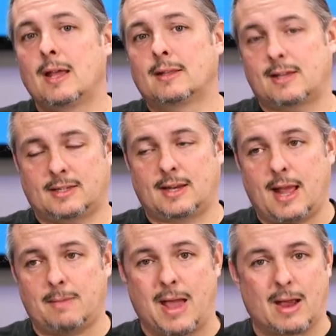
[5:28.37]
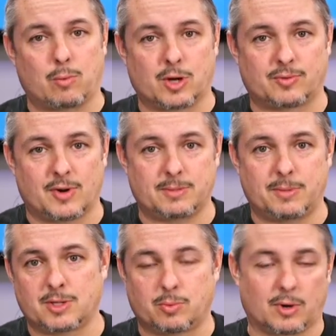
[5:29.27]
They said, hey, Mac works for us
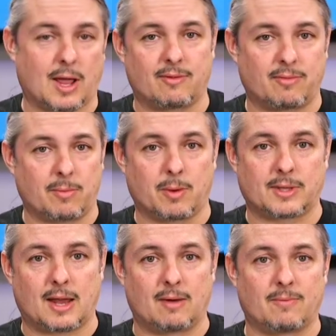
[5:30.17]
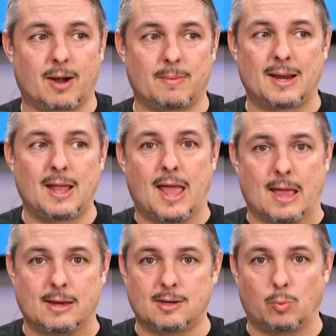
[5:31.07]
because we're kind of familiar with that environment,
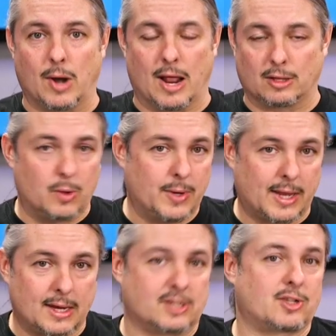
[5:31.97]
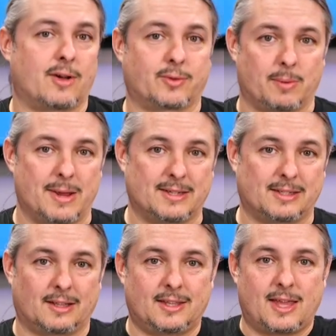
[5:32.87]
and we're not loading any software.
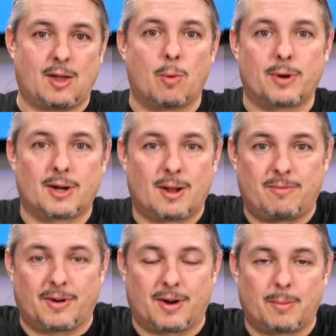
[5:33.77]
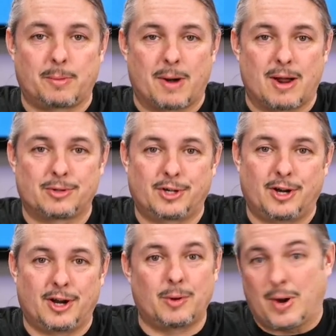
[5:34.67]
Basically, they open it up, fire up the browser,
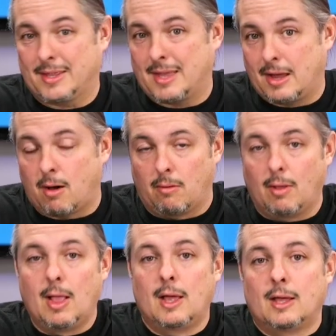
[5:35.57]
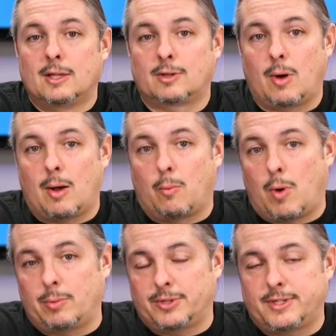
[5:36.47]
and away they go. So
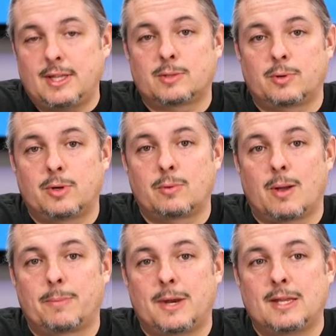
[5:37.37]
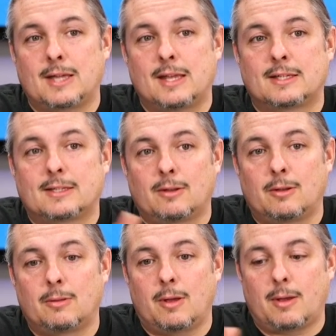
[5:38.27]
while we'll see this with new companies, it
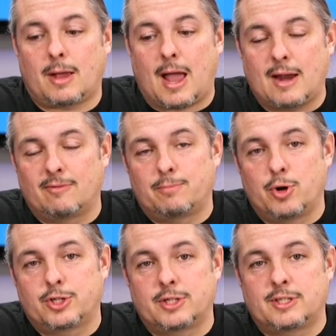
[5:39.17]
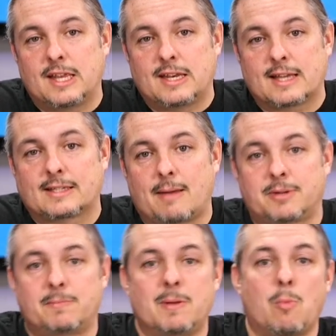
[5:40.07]
still kind of pushes the desktop
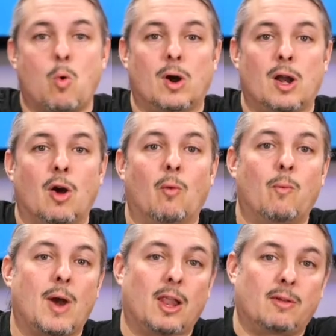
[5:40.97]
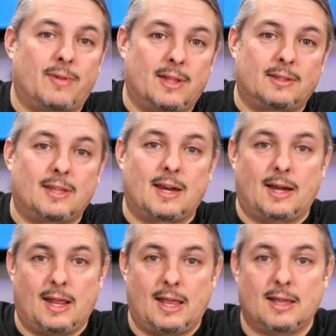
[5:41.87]
to be more irrelevant than it
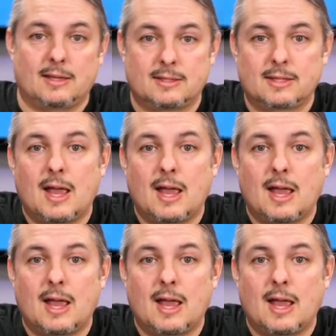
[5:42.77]
is